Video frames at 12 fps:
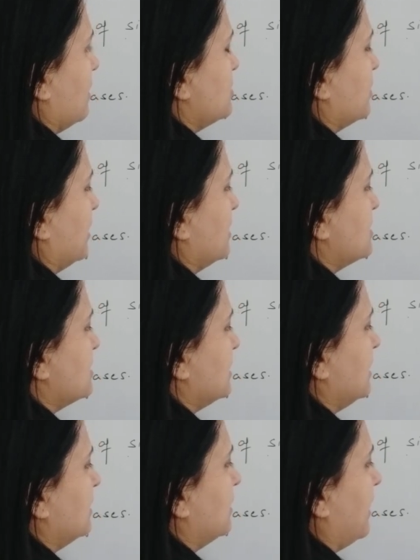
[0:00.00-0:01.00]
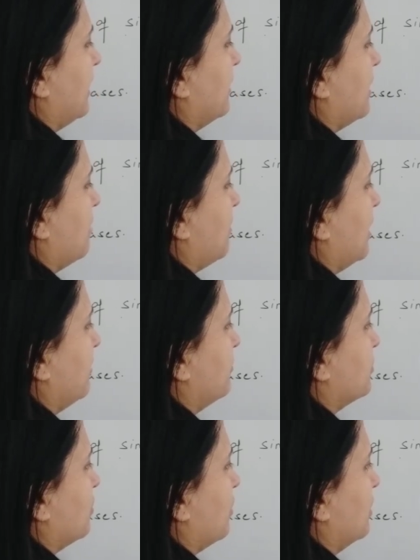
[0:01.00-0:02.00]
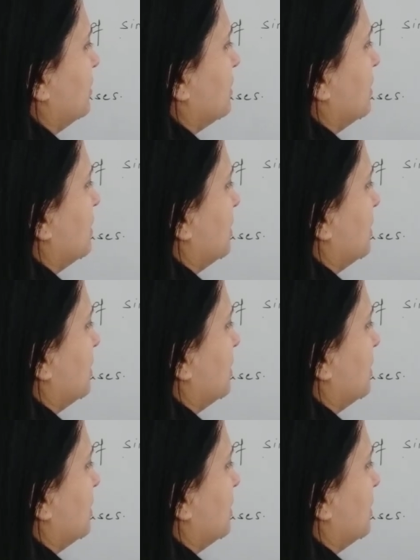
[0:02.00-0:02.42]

As you can see in the diagram I have drawn,